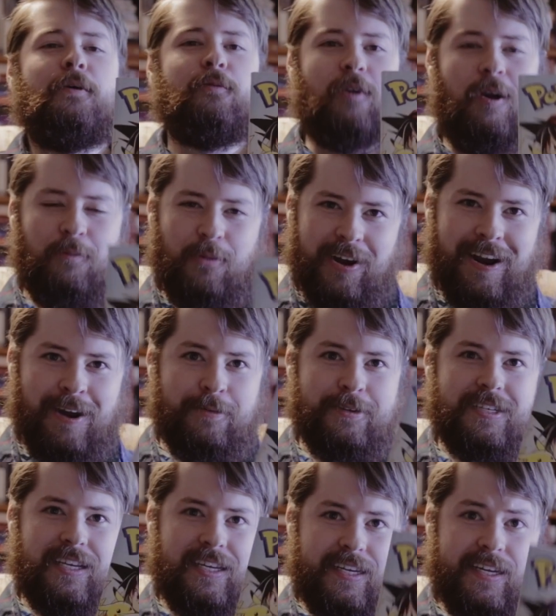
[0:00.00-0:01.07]
from when I
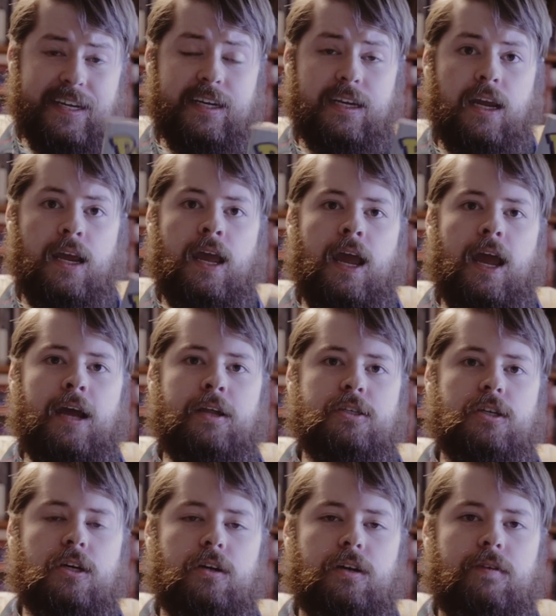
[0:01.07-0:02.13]
was a kid. And
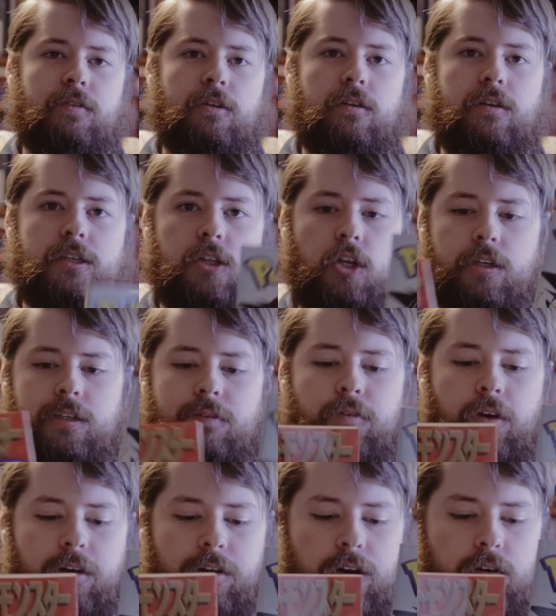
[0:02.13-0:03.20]
so even though these look
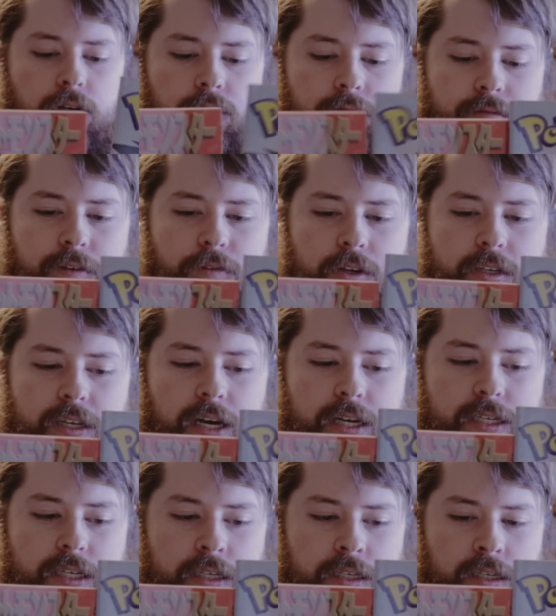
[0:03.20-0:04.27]
different, different
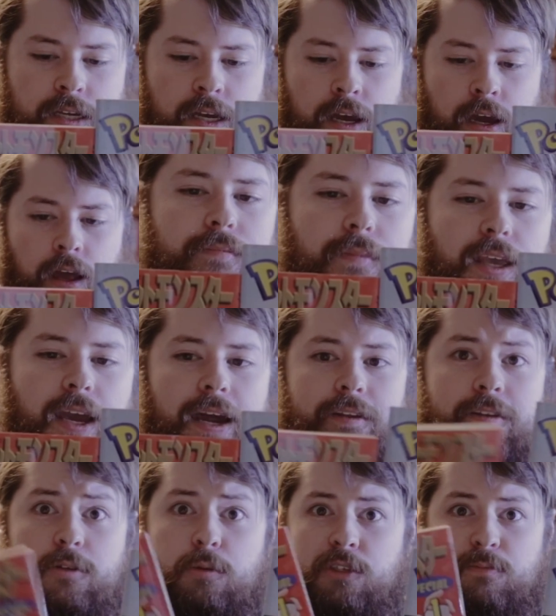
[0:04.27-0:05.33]
sizes,
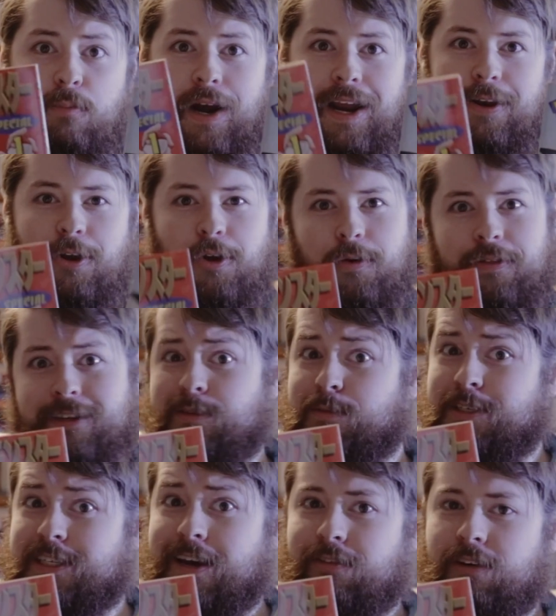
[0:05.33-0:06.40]
and this one's brand new and this
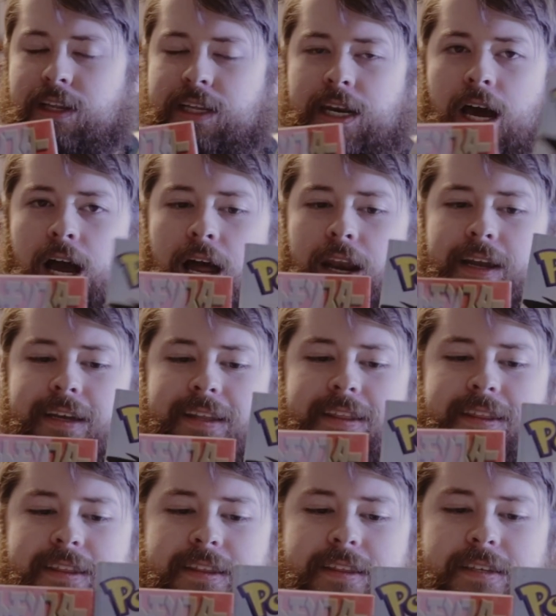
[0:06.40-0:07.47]
one's definitely not,
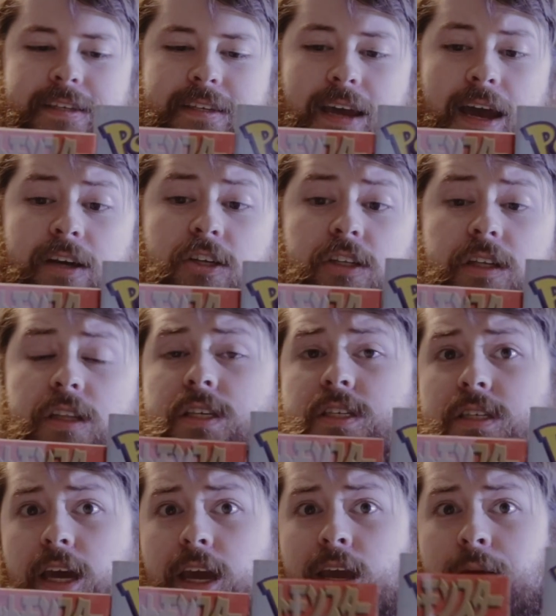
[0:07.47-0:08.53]
this is actually the
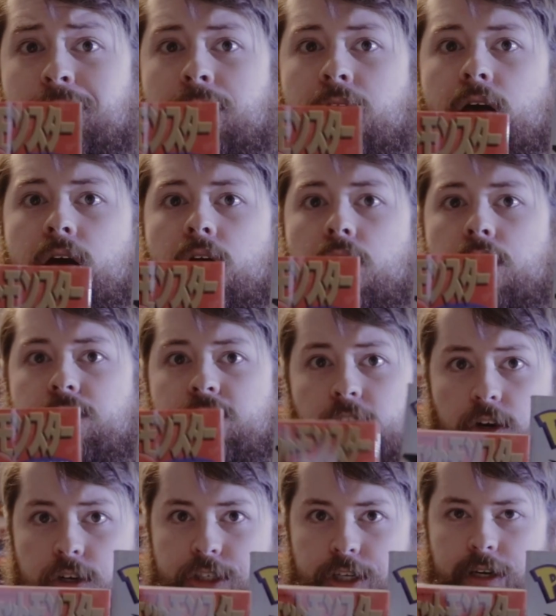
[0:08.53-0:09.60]
same
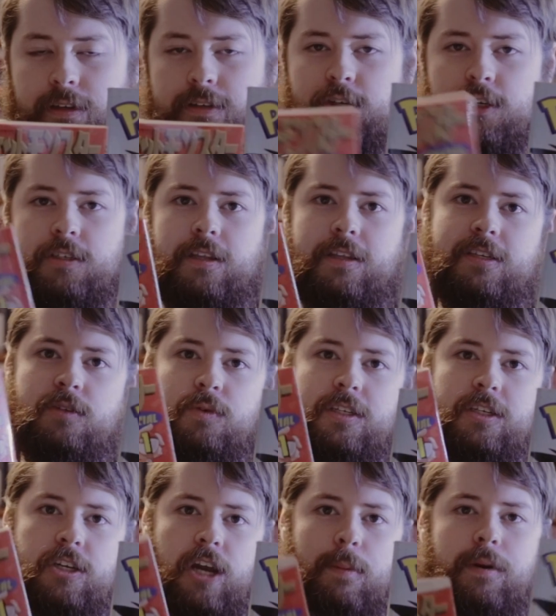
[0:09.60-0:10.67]
version. It's just that this
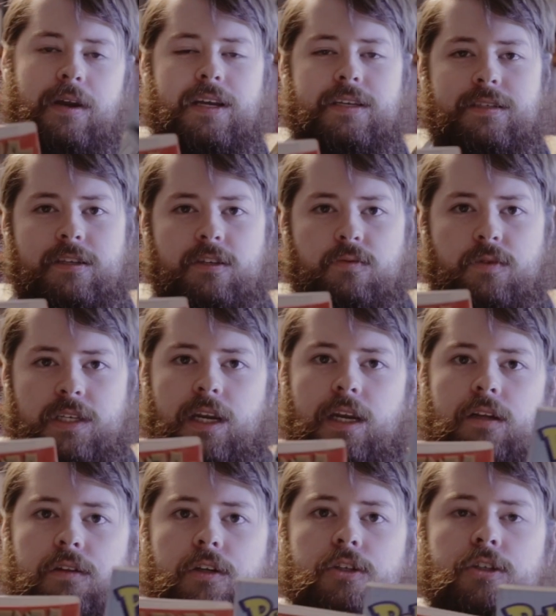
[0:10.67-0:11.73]
one's in Japanese and this one's in
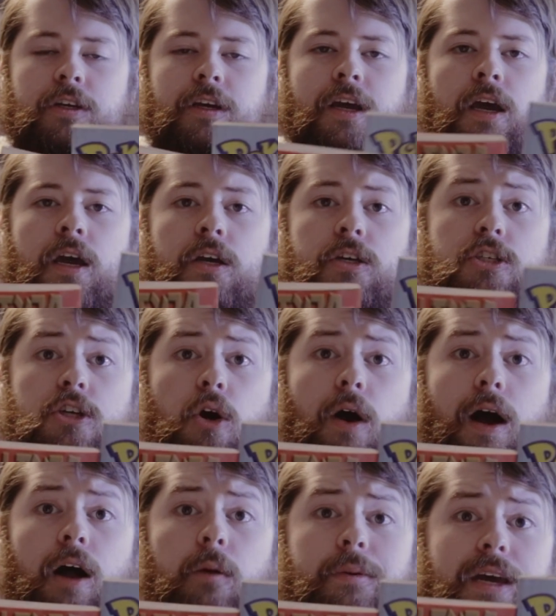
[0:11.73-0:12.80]
English.
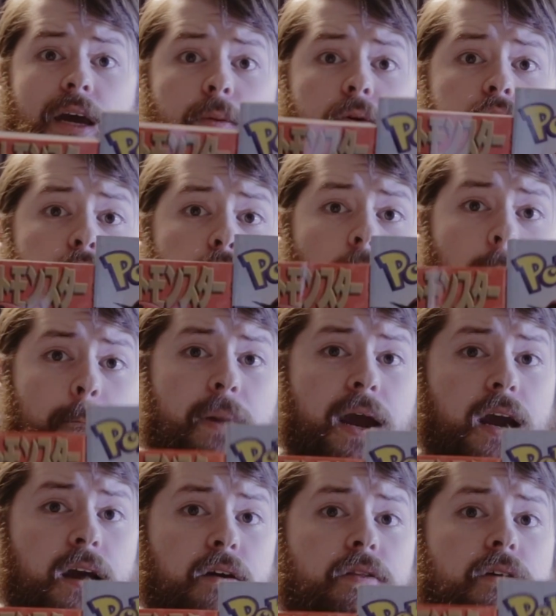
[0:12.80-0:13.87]
So I'll be able to
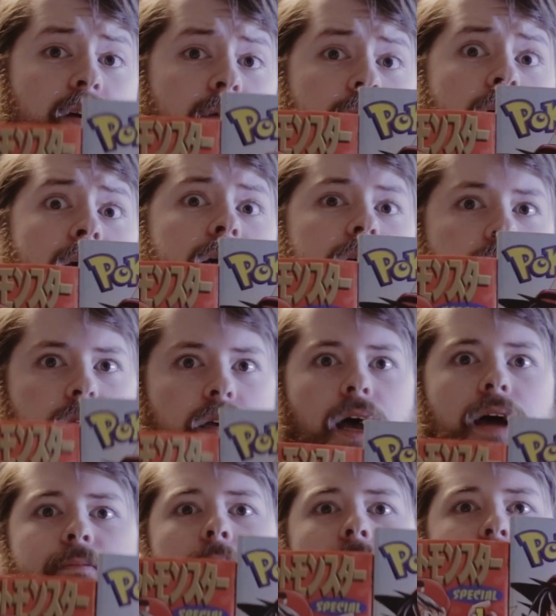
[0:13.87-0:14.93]
compare them
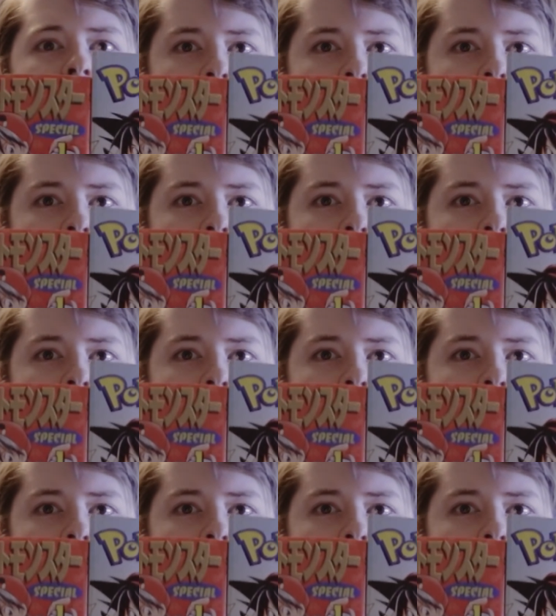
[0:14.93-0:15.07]
side by